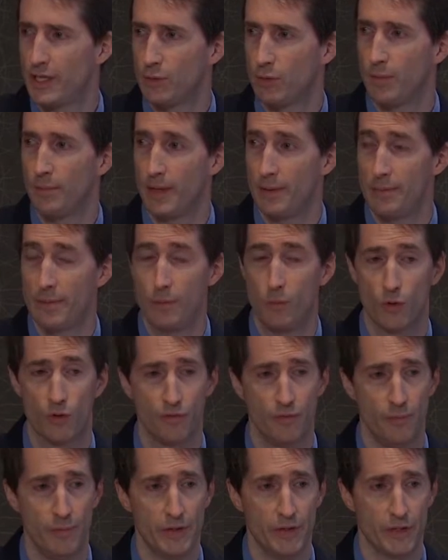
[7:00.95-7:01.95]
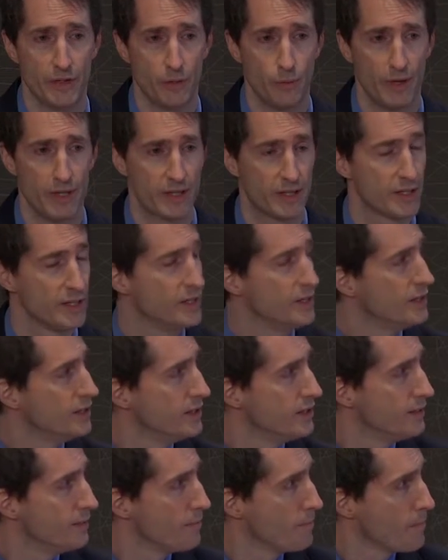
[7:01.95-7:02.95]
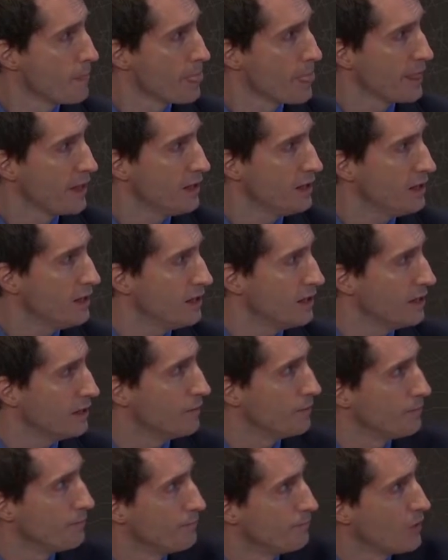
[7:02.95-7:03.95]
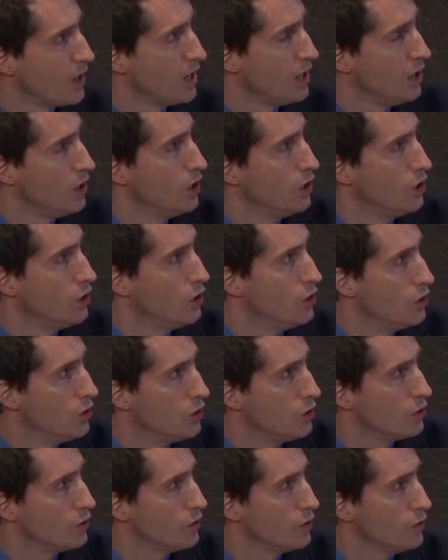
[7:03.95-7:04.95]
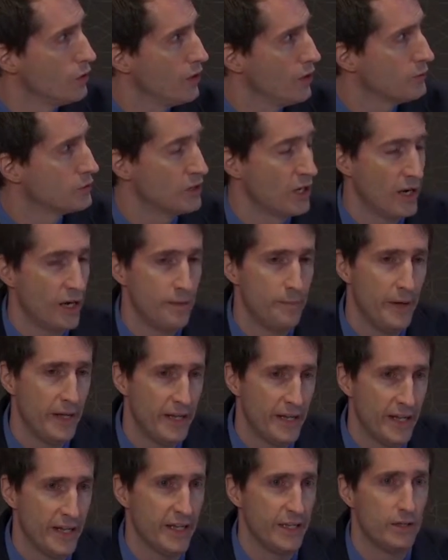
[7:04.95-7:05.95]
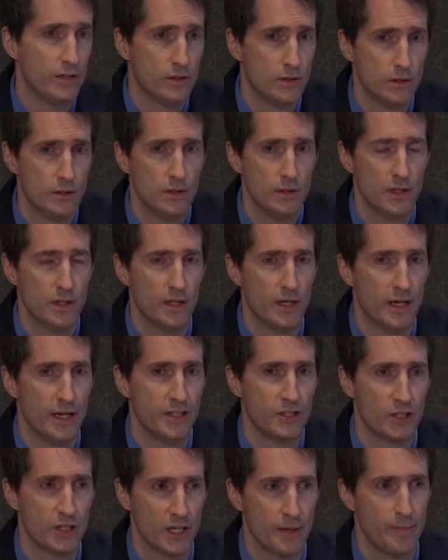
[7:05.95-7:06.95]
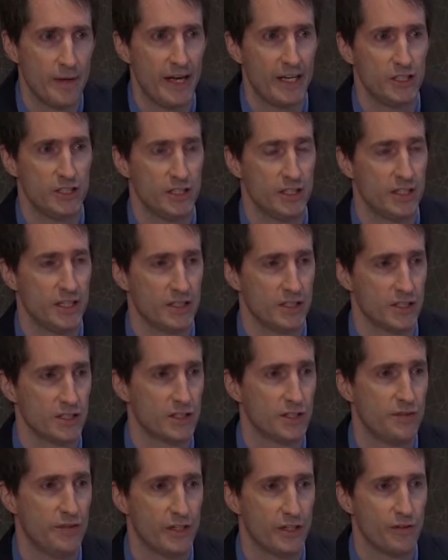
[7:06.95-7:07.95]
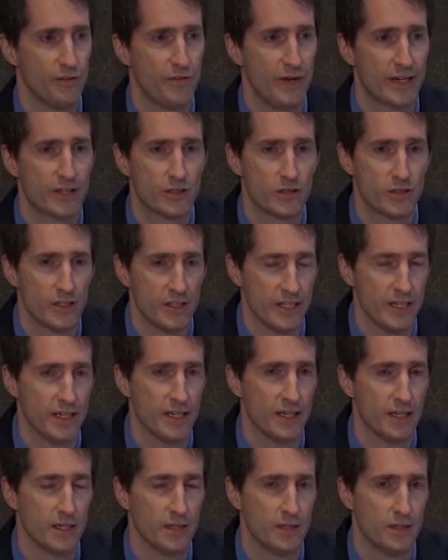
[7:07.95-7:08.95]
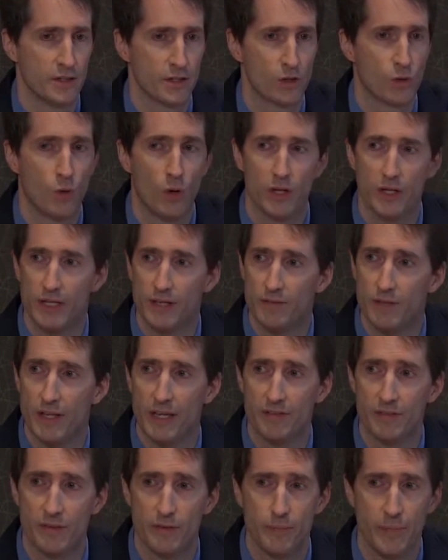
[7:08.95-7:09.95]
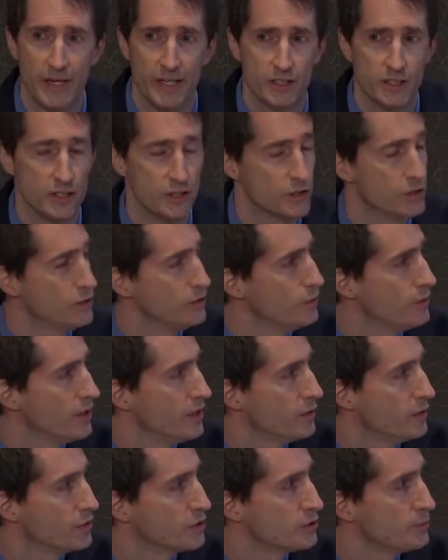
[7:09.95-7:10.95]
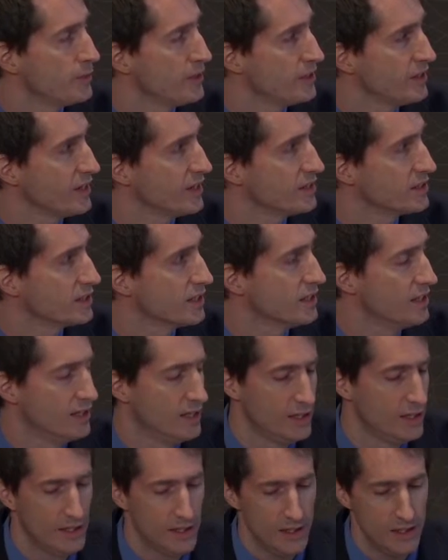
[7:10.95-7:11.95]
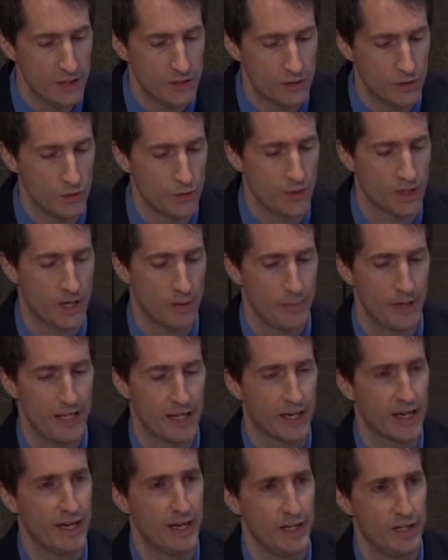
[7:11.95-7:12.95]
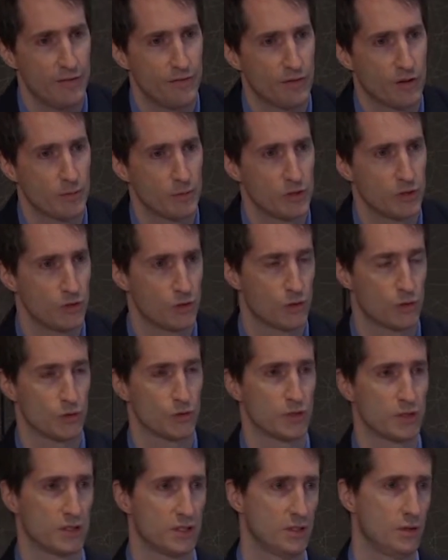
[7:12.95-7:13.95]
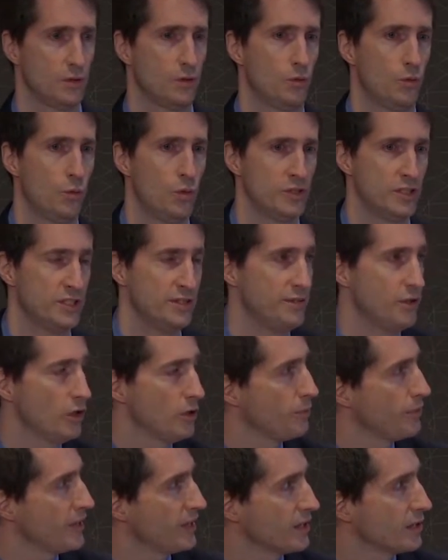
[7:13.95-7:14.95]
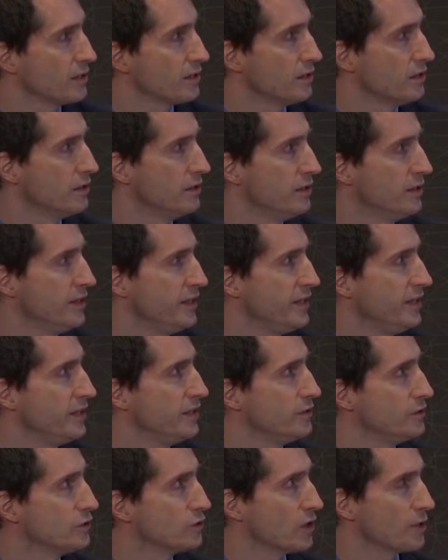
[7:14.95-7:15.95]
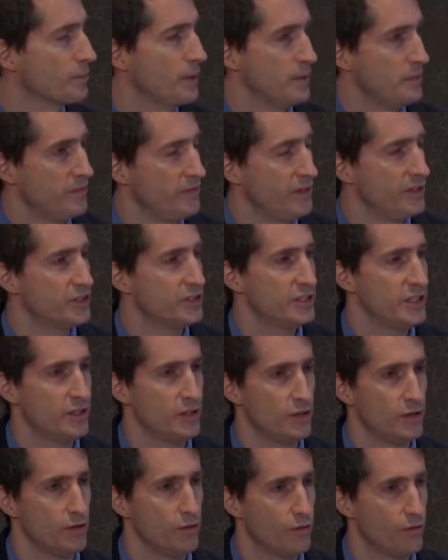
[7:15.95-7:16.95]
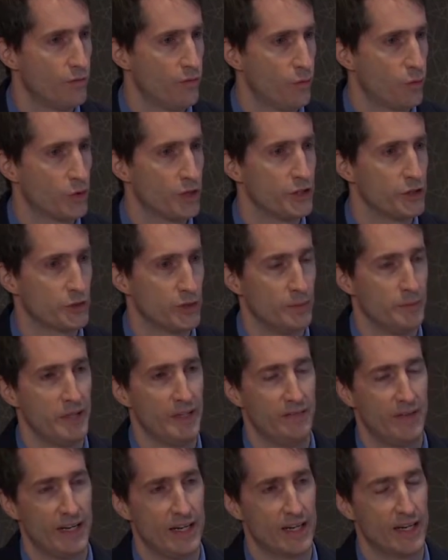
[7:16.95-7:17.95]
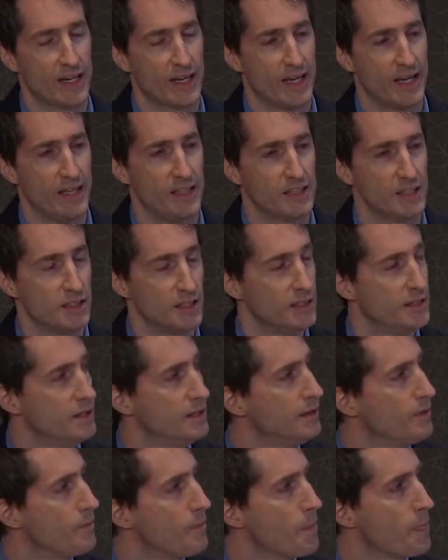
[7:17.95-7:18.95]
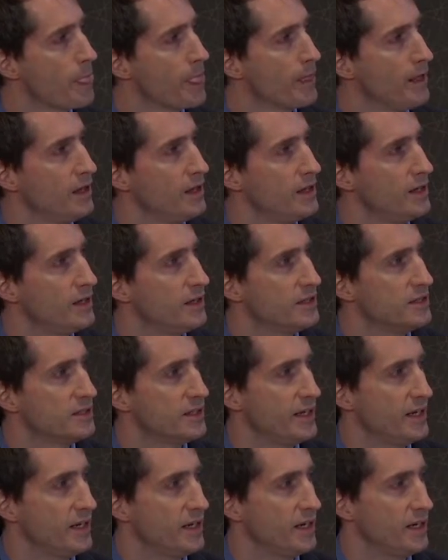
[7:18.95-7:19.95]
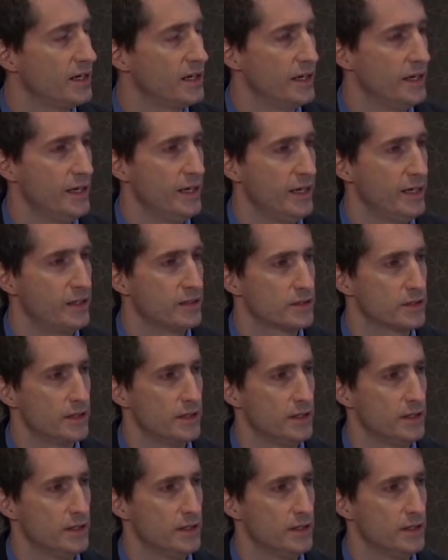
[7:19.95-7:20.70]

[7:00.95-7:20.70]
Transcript: we're maybe more familiar with. Uh, it's an unmet need. Uh, as you can imagine, it has a severe effect on the, uh, on the quality of life of the patients who, uh, who experience it. So the company Acadia Pharmaceuticals was developing the drug pimavanserin for the treatment of that indication. I'd say uh, it's